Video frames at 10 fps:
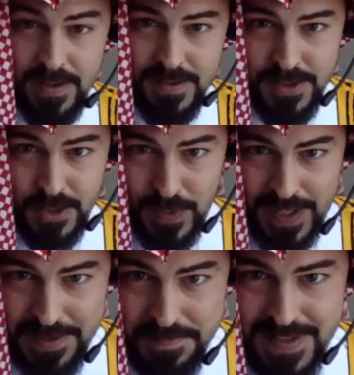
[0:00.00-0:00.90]
So you
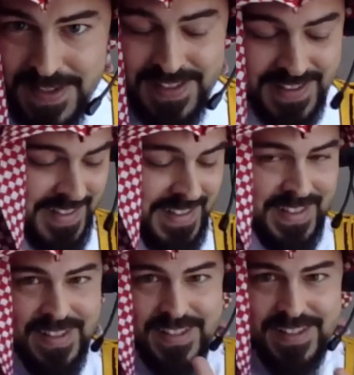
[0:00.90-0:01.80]
ready?
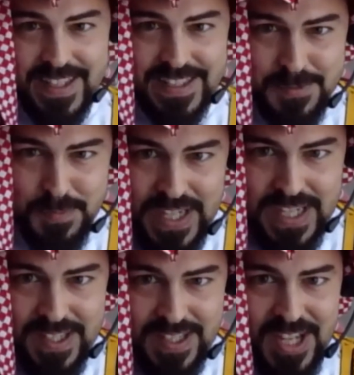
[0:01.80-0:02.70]
Take a deep
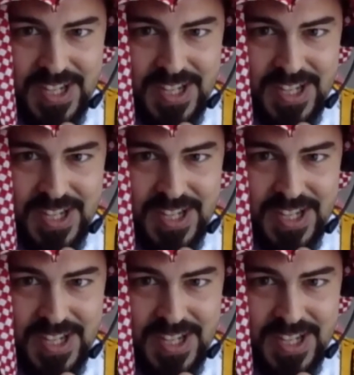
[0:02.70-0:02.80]
breath.